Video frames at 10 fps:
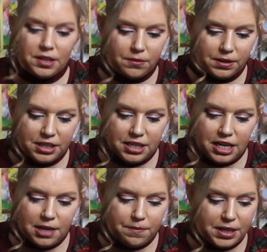They're really
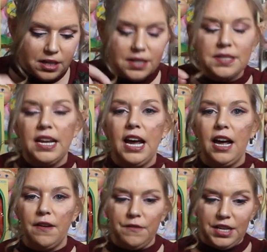neat because they
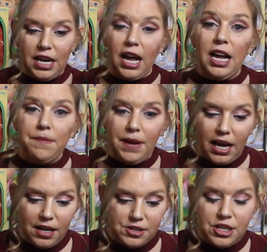have the eye
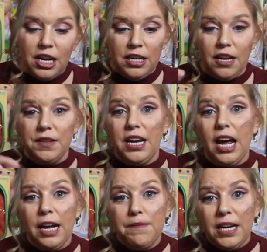patch. Now the
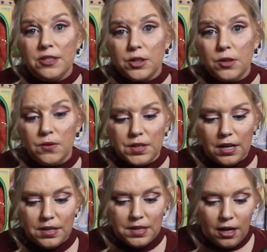eye patch
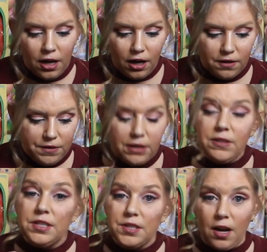Koosas are very
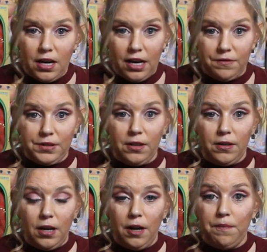sought after
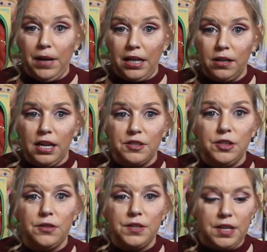uh, by
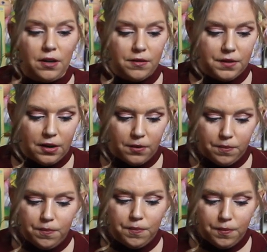collectors. They're they're
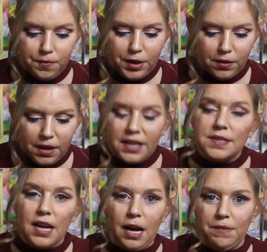they're less
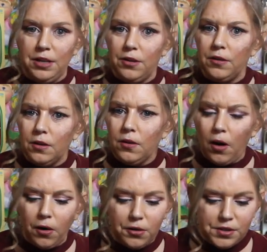common. They're a little
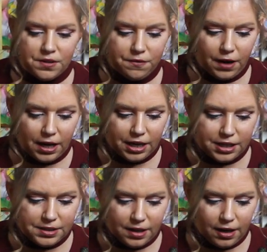harder to
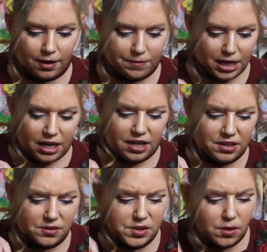find, um, and
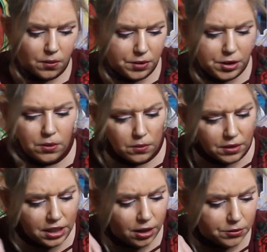they're so cute.
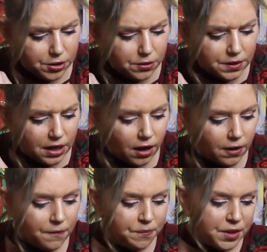Look at how cute they are.
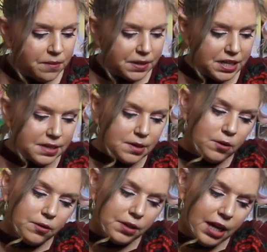But this
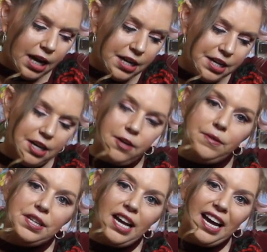little guy here
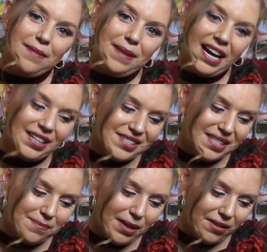with the eye patch and
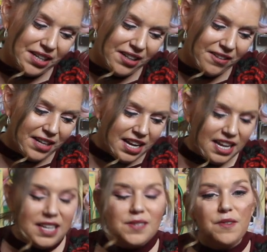the brown hair,
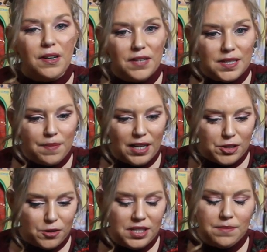he's very
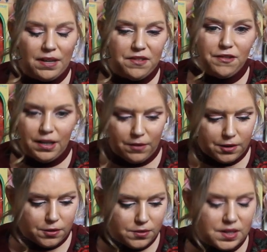special. He's my favorite
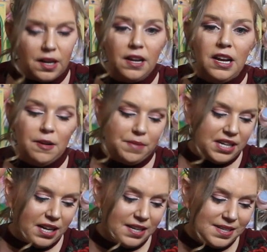Koosa
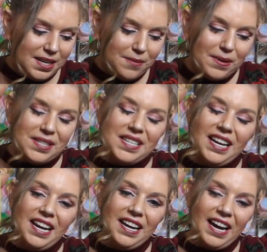because he was a,
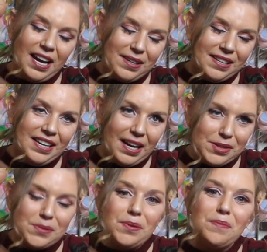an
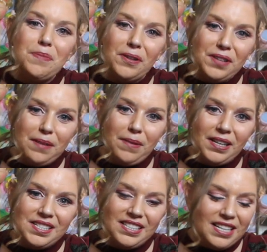actual birthday
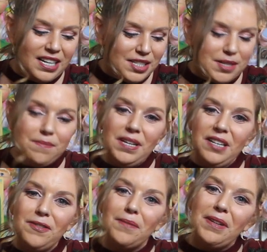present to me
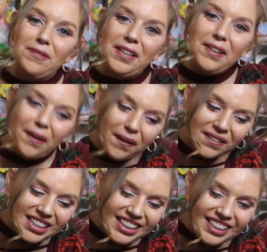from my friend
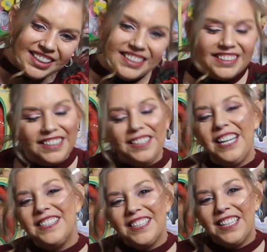Carly.
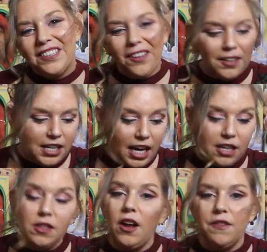Thanks again, Carly. I
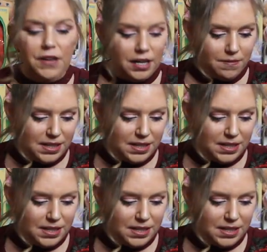love him.